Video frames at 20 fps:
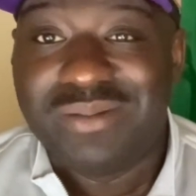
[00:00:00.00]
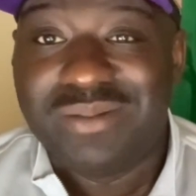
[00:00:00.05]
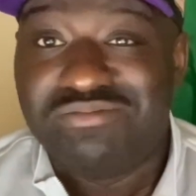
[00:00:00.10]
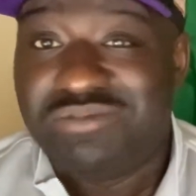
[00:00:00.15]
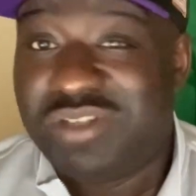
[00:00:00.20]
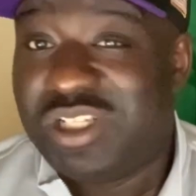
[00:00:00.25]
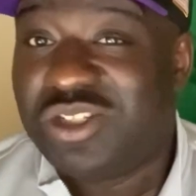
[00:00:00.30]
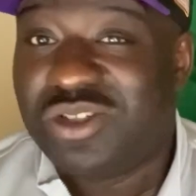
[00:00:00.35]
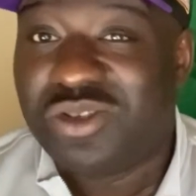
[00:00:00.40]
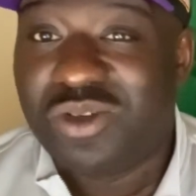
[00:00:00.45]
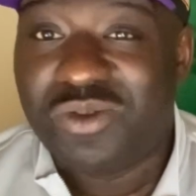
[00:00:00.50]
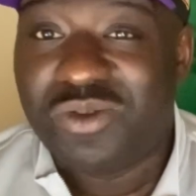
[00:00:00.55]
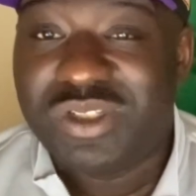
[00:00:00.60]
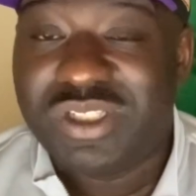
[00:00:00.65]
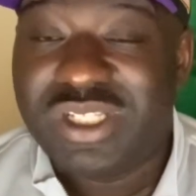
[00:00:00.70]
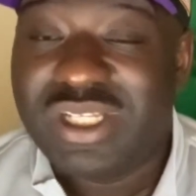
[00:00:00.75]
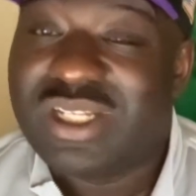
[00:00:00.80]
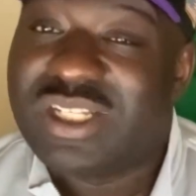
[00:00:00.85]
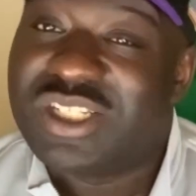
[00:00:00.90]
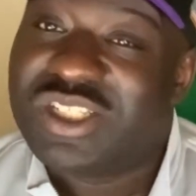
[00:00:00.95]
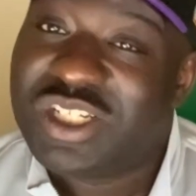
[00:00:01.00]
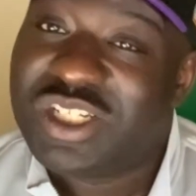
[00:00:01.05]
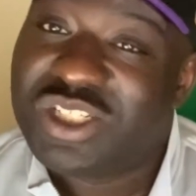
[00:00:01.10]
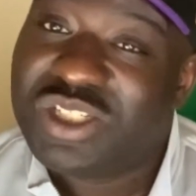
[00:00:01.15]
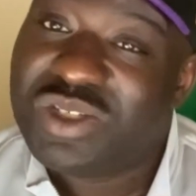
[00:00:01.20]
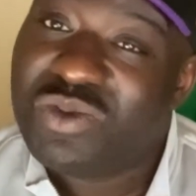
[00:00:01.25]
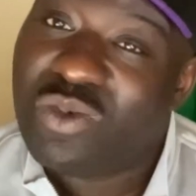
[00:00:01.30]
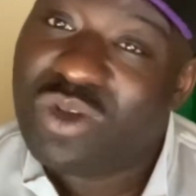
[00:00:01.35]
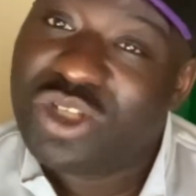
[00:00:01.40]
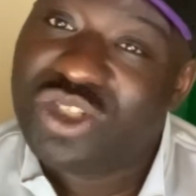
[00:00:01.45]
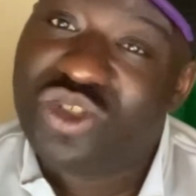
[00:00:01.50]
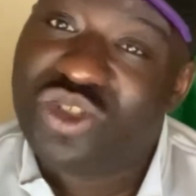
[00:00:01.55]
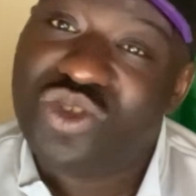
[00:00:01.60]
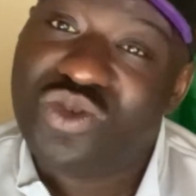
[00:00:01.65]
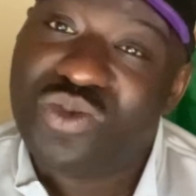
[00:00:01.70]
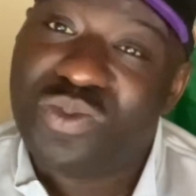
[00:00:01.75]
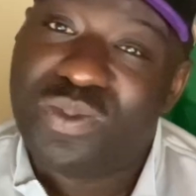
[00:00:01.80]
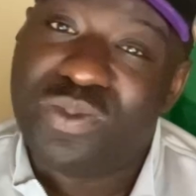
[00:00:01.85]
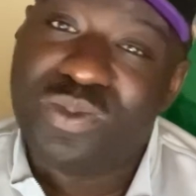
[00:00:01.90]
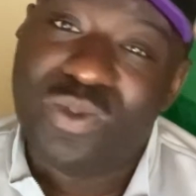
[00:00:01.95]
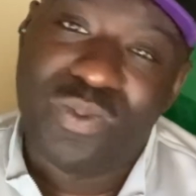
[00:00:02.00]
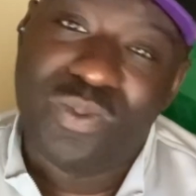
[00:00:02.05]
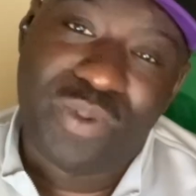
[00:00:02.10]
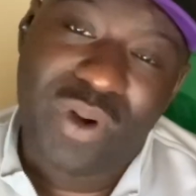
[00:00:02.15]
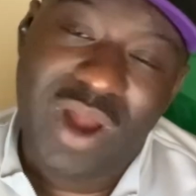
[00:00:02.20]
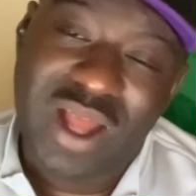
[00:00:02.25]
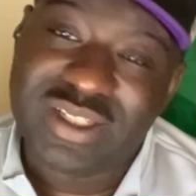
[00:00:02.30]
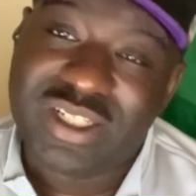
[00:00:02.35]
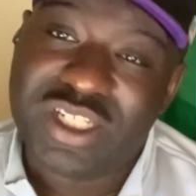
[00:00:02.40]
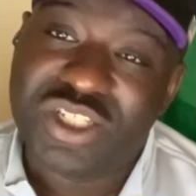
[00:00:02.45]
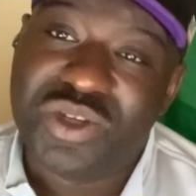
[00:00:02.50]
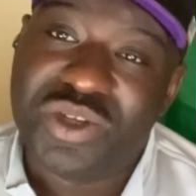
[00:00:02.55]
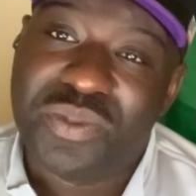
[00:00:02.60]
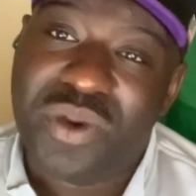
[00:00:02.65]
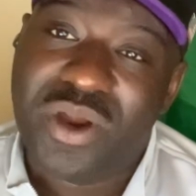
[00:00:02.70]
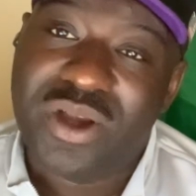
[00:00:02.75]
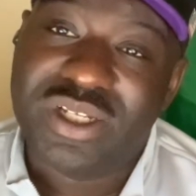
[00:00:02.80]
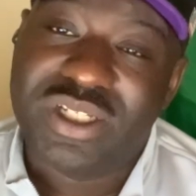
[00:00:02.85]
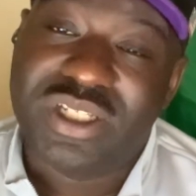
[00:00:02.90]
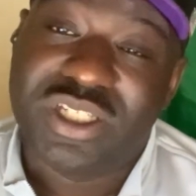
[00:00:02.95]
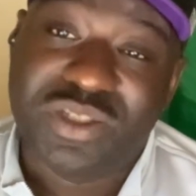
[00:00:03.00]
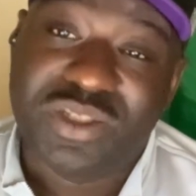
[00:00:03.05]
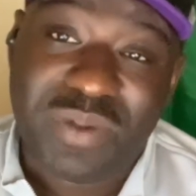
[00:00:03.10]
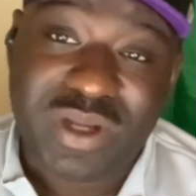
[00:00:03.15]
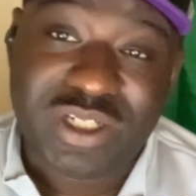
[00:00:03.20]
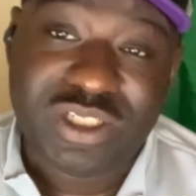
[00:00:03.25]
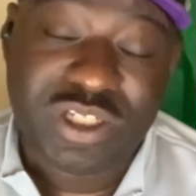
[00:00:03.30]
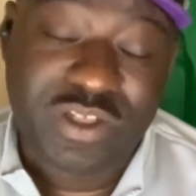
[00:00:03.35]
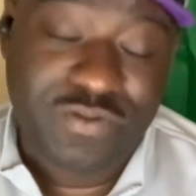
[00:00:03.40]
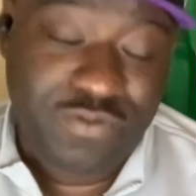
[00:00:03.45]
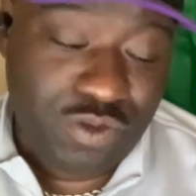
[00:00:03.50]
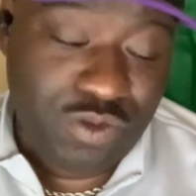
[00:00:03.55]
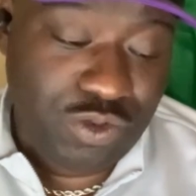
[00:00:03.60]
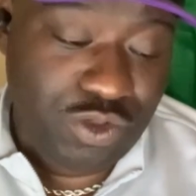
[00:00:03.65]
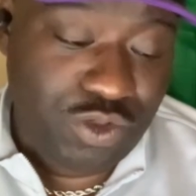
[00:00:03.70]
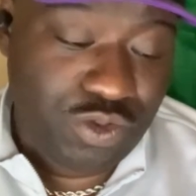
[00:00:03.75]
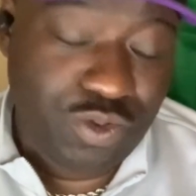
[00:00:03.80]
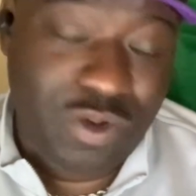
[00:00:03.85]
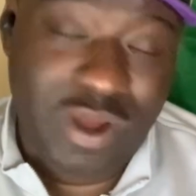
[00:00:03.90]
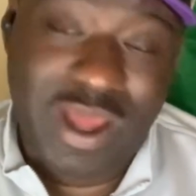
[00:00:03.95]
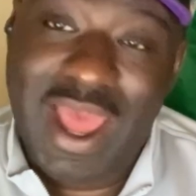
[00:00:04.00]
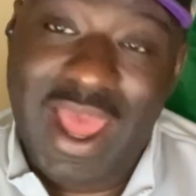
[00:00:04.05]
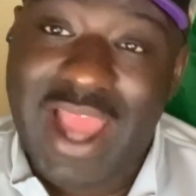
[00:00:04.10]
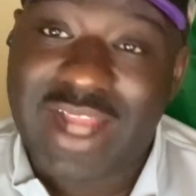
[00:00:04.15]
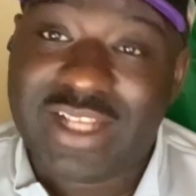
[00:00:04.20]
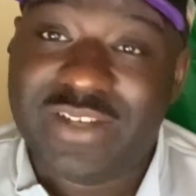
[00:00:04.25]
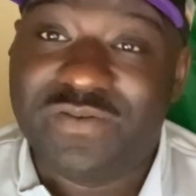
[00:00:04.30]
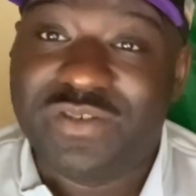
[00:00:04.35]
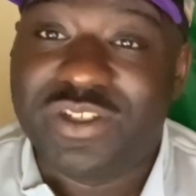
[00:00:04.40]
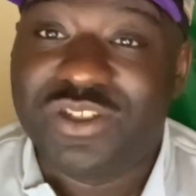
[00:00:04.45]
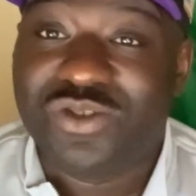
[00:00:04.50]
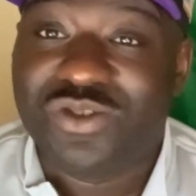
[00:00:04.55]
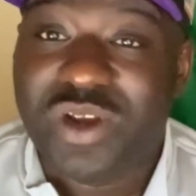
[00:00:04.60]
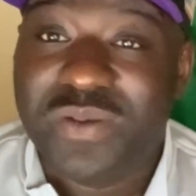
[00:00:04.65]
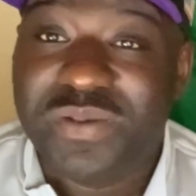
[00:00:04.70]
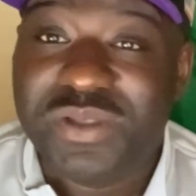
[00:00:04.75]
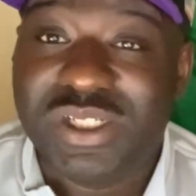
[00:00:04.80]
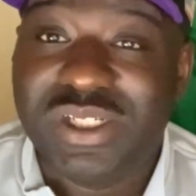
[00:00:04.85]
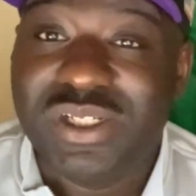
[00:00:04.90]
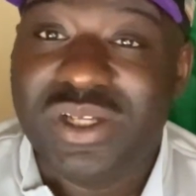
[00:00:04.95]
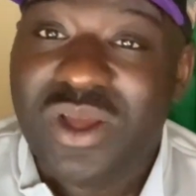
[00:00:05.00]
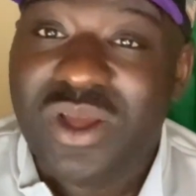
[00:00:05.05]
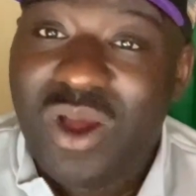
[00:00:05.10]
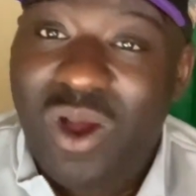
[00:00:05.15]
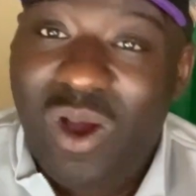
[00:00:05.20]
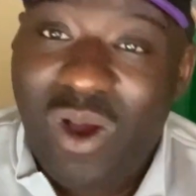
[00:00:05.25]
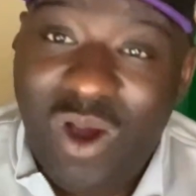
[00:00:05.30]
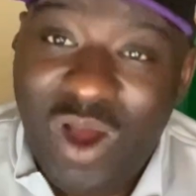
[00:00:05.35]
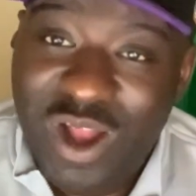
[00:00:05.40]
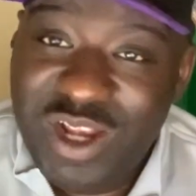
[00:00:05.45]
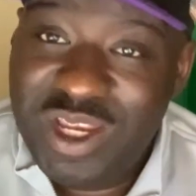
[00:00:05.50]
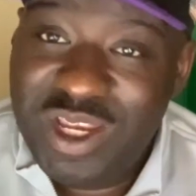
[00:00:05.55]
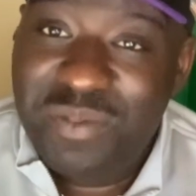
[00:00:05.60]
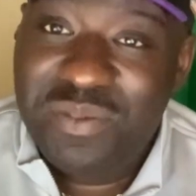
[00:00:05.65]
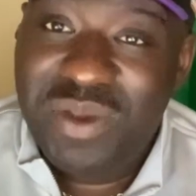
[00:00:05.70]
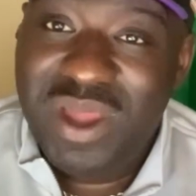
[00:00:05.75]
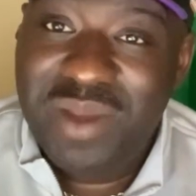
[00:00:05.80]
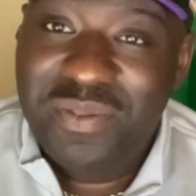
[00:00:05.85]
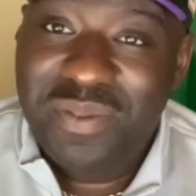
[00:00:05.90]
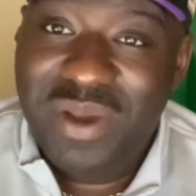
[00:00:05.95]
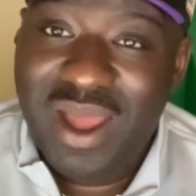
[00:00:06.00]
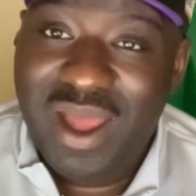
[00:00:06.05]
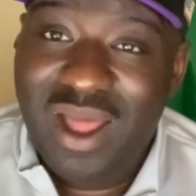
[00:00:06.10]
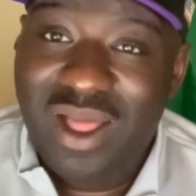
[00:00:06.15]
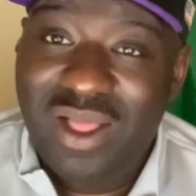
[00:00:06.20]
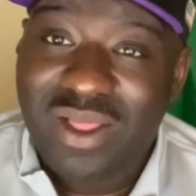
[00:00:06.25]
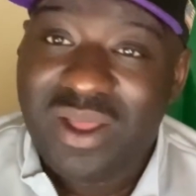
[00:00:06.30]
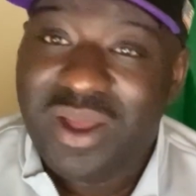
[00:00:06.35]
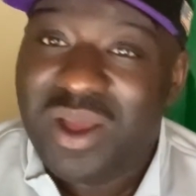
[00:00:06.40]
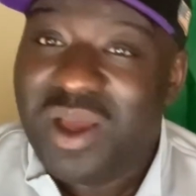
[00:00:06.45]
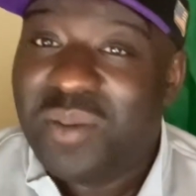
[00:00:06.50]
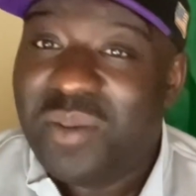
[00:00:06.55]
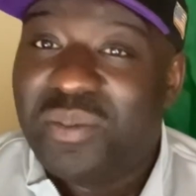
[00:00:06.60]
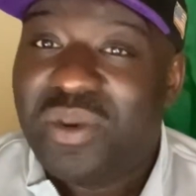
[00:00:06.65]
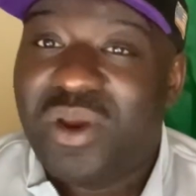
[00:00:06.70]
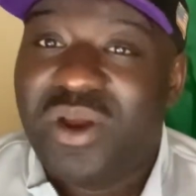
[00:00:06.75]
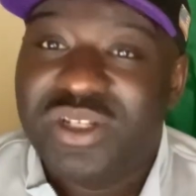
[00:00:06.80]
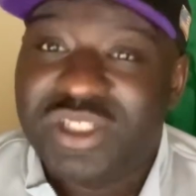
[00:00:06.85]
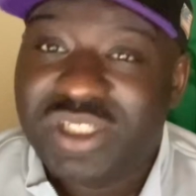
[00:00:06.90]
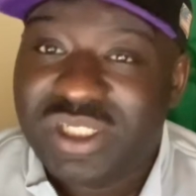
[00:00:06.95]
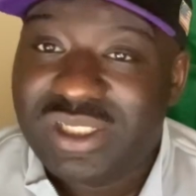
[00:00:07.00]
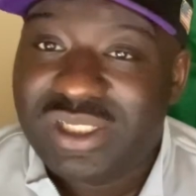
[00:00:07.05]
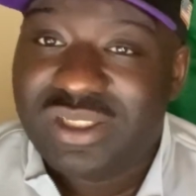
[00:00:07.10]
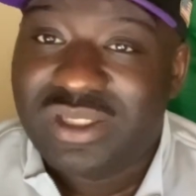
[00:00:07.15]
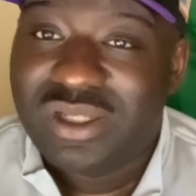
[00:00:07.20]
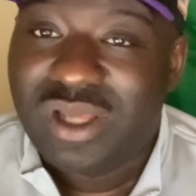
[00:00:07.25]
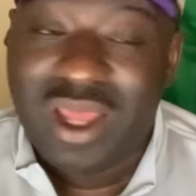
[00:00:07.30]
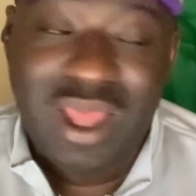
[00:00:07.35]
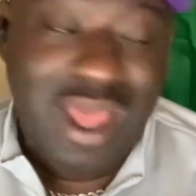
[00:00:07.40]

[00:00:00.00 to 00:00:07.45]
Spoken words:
digital receipt. Essentially, once you process your purchase, especially if you do an active description on the PayPal purchase,